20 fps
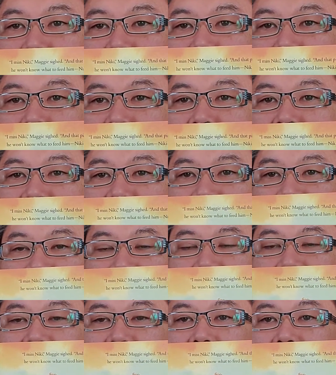her so that
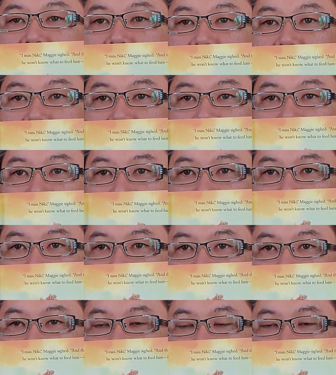she
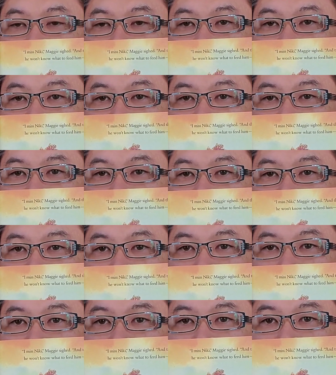not thinking about
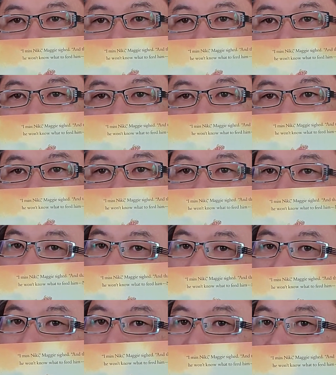Nicky all the time.
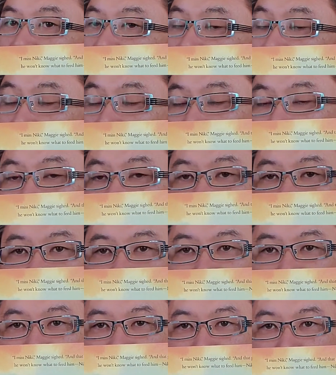But
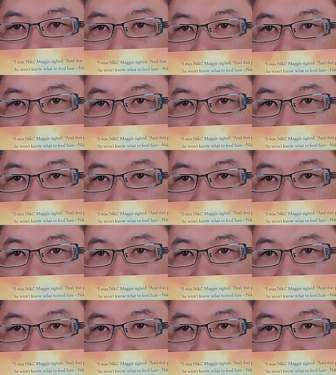does it